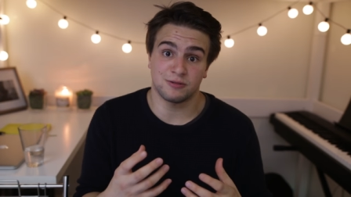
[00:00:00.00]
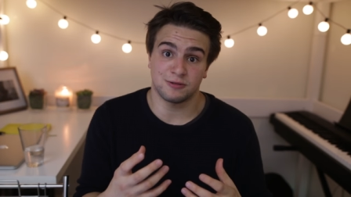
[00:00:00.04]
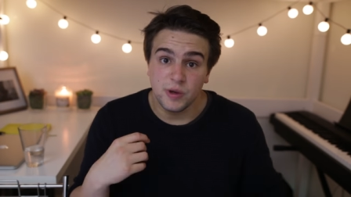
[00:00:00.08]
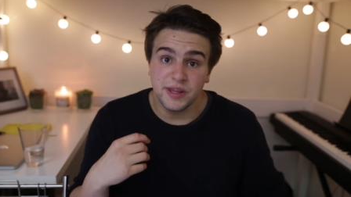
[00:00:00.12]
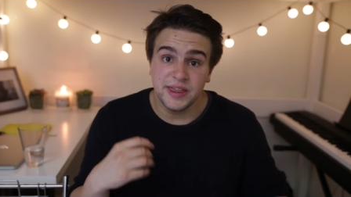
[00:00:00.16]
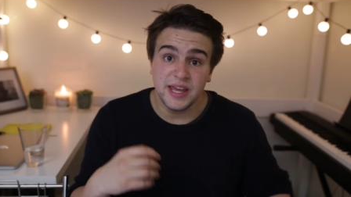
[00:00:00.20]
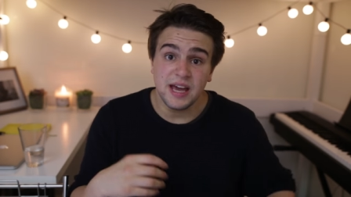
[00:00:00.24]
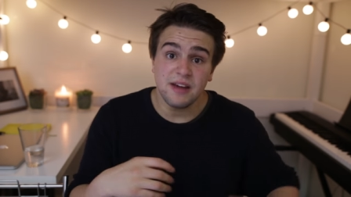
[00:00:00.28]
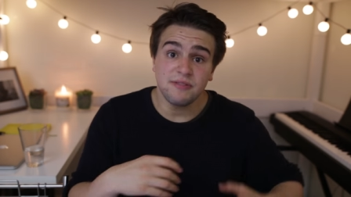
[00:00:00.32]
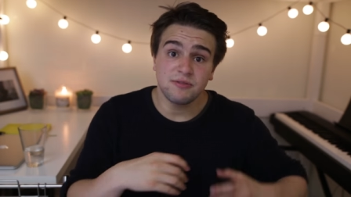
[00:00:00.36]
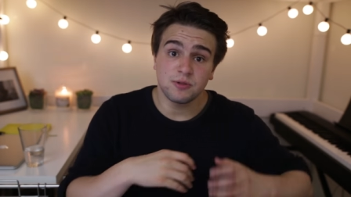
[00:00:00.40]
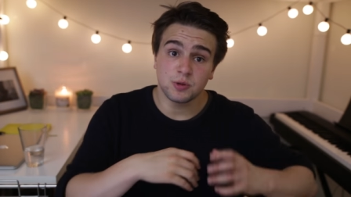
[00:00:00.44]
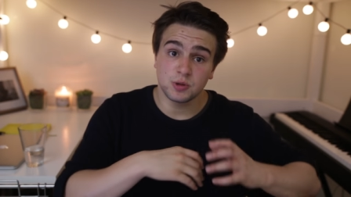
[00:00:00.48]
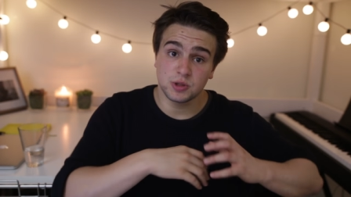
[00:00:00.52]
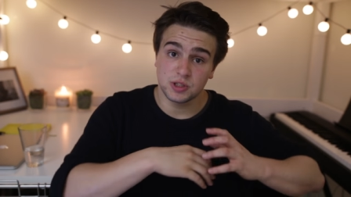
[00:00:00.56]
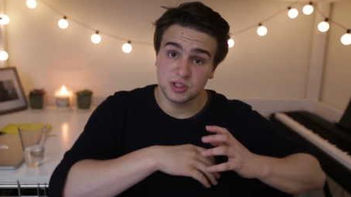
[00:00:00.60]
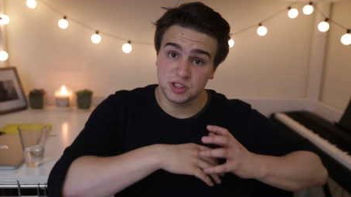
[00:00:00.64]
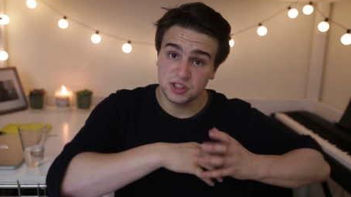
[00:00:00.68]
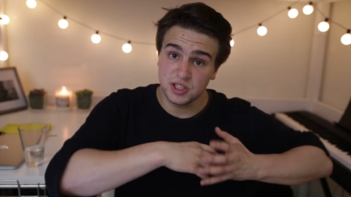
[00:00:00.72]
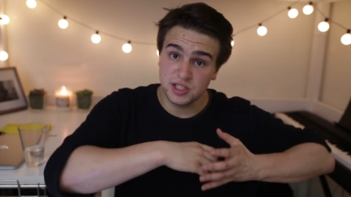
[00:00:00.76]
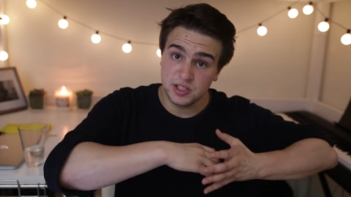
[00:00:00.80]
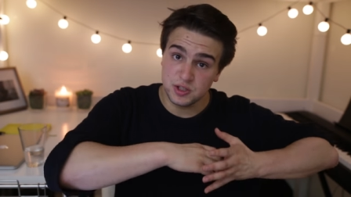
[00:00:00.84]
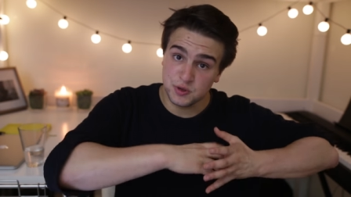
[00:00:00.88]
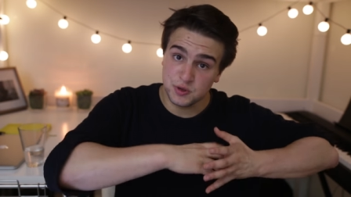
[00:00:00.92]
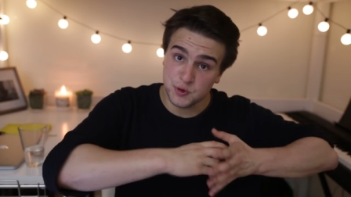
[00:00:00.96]
We therefore
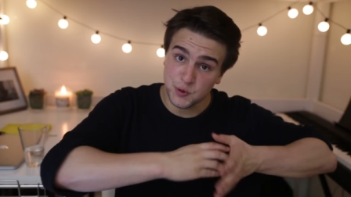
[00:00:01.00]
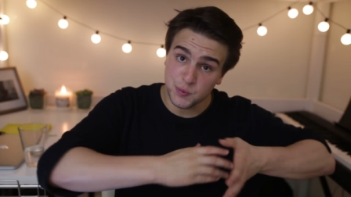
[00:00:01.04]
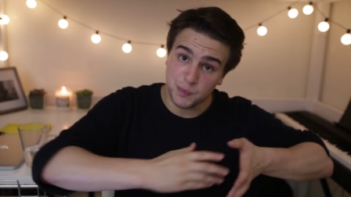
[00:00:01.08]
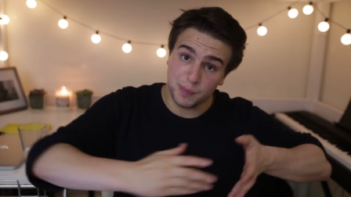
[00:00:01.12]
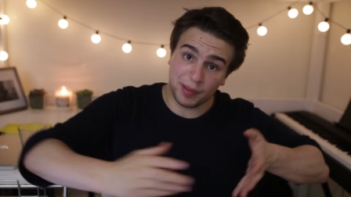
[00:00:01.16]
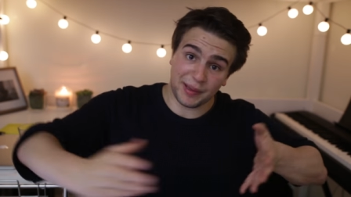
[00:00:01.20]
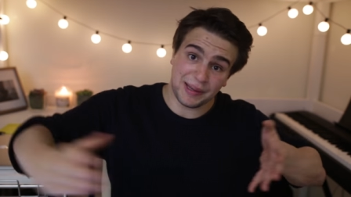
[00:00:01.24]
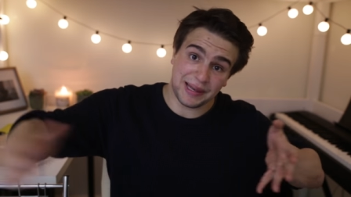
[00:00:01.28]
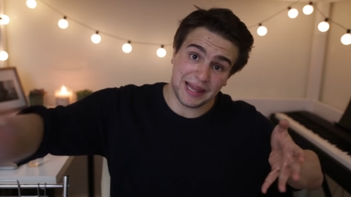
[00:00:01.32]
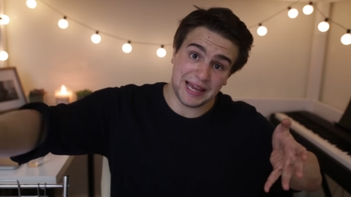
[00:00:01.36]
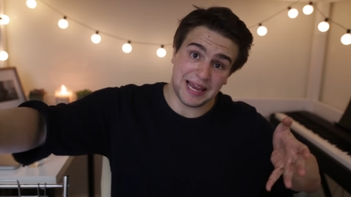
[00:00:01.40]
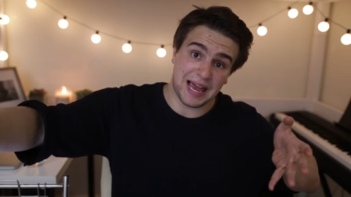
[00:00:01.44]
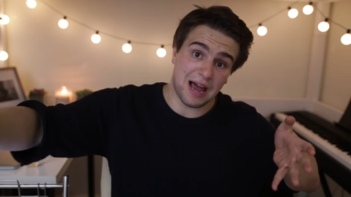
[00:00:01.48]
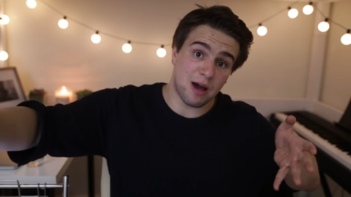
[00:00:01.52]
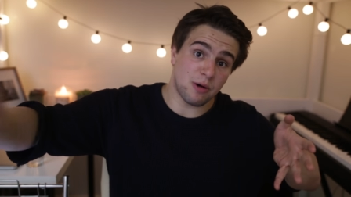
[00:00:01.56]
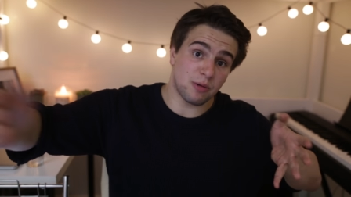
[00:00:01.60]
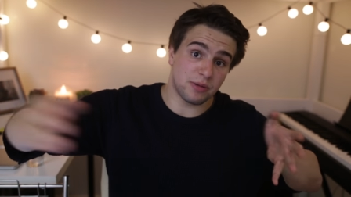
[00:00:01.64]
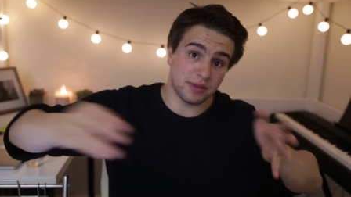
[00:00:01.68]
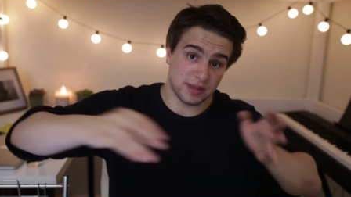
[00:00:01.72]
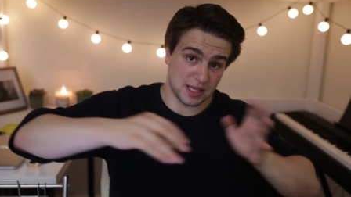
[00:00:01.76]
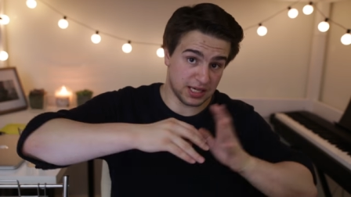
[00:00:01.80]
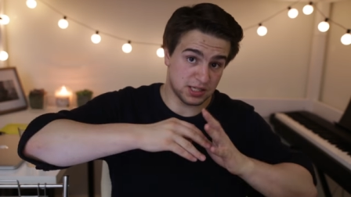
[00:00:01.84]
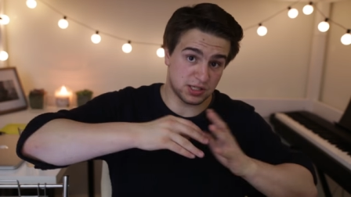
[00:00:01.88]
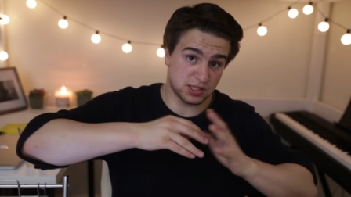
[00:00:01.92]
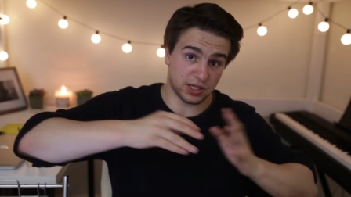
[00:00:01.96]
decided to play out
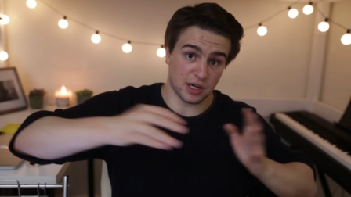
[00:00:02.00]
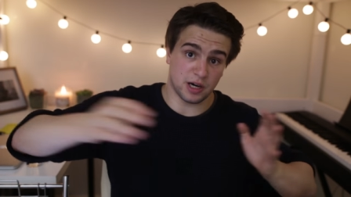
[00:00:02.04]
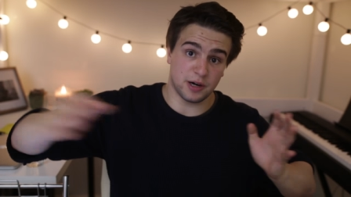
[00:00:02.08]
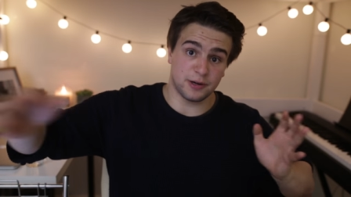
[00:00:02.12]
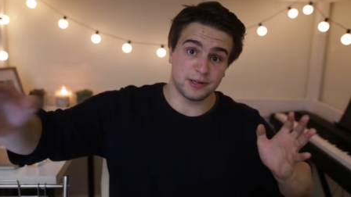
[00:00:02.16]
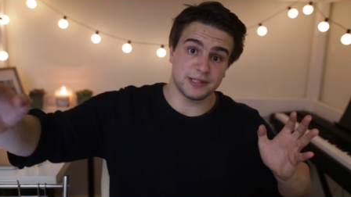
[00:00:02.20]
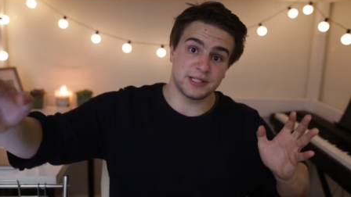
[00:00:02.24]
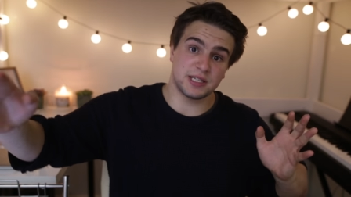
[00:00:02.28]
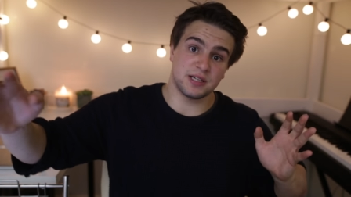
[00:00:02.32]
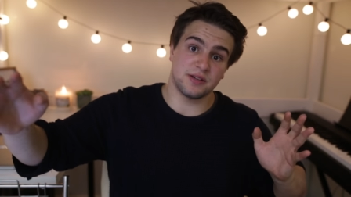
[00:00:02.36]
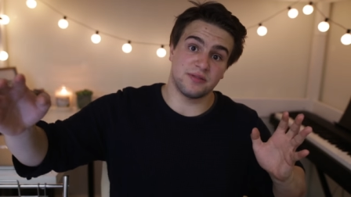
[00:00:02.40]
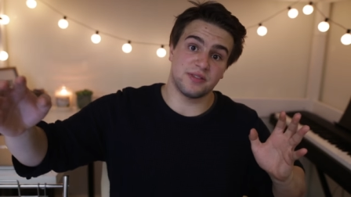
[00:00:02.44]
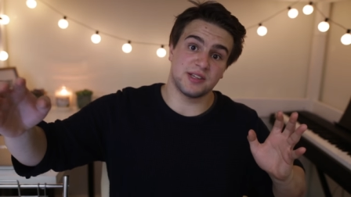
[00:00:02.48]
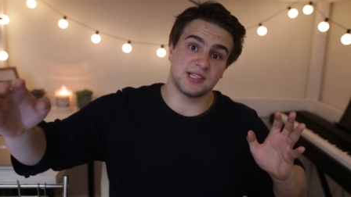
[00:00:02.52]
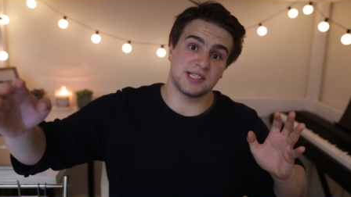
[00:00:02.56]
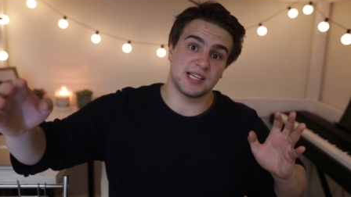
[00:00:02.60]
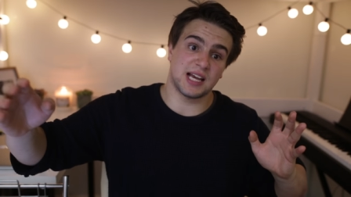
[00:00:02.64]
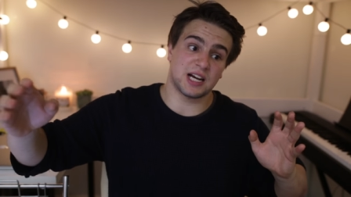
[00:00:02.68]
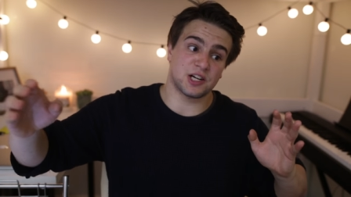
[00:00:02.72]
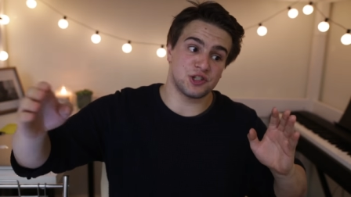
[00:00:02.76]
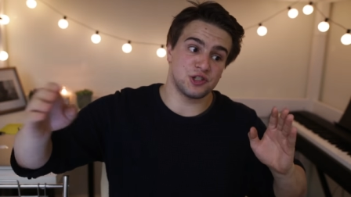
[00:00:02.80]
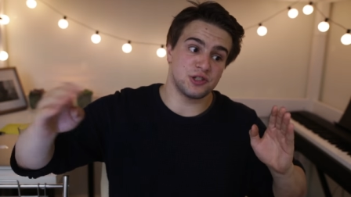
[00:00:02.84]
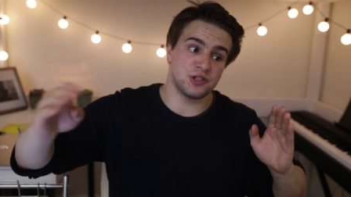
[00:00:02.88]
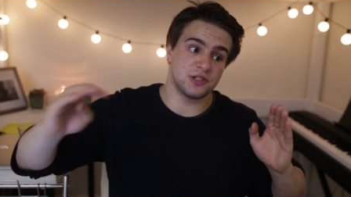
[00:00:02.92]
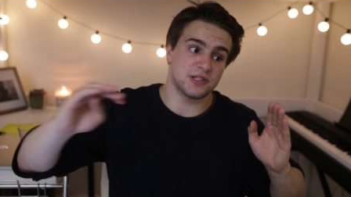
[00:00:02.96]
the entirety of the
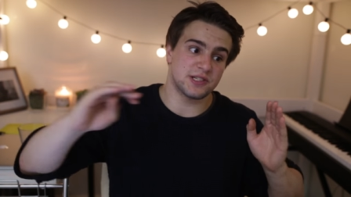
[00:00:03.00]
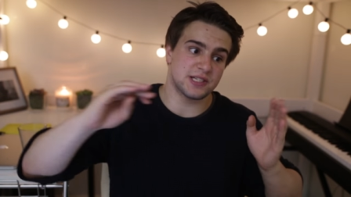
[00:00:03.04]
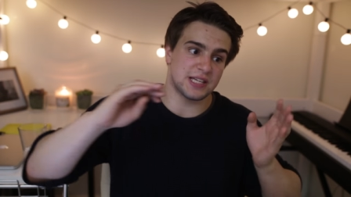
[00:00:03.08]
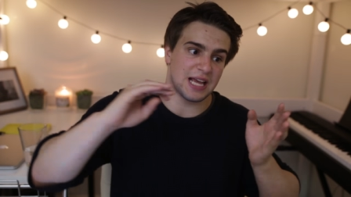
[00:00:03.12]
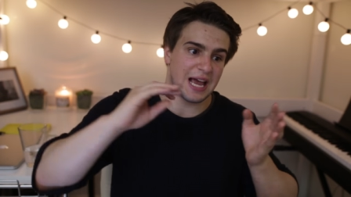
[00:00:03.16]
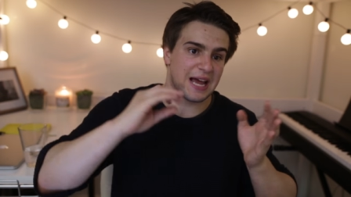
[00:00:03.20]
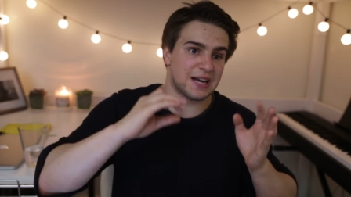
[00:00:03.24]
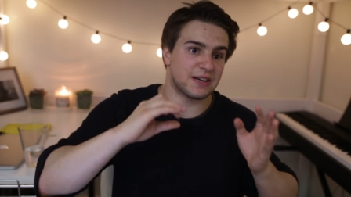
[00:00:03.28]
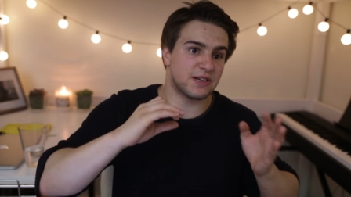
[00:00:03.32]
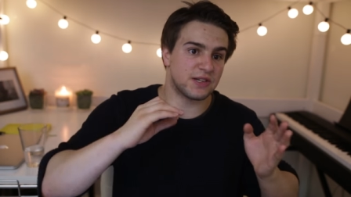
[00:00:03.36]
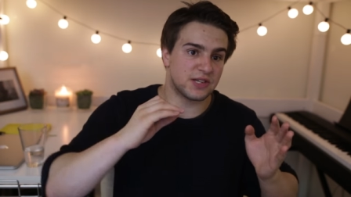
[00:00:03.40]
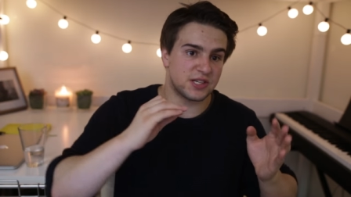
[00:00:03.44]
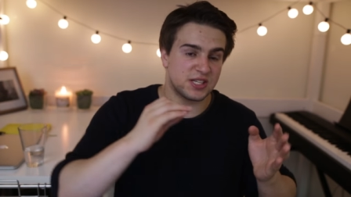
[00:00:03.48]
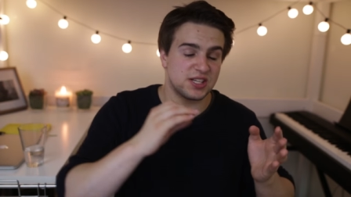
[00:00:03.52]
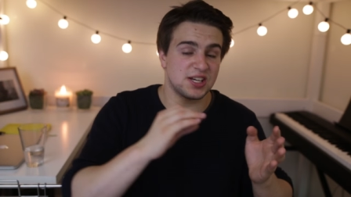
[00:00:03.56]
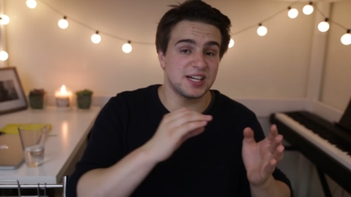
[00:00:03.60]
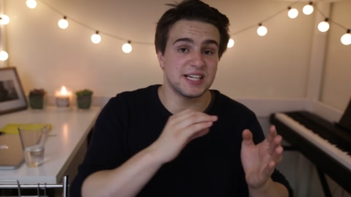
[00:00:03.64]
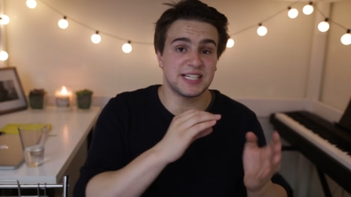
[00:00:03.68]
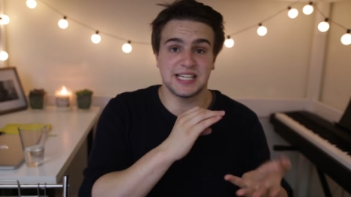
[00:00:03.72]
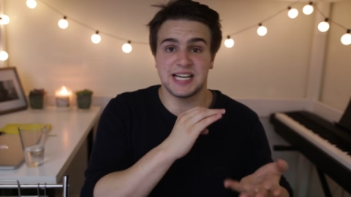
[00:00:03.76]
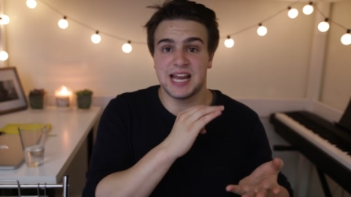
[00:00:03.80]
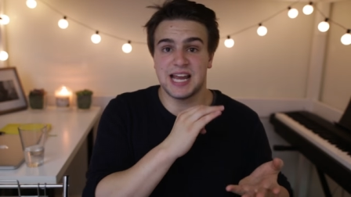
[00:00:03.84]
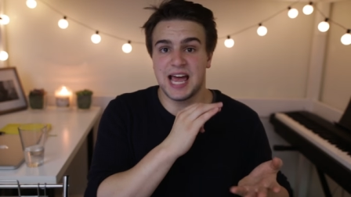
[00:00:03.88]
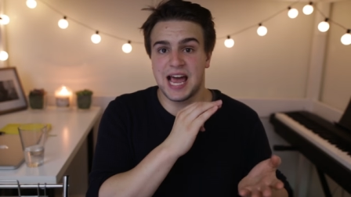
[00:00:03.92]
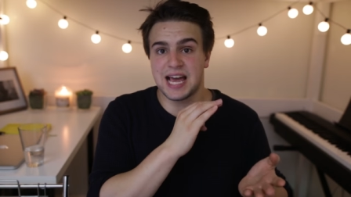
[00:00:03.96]
sections and
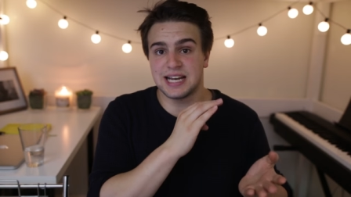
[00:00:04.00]
decide in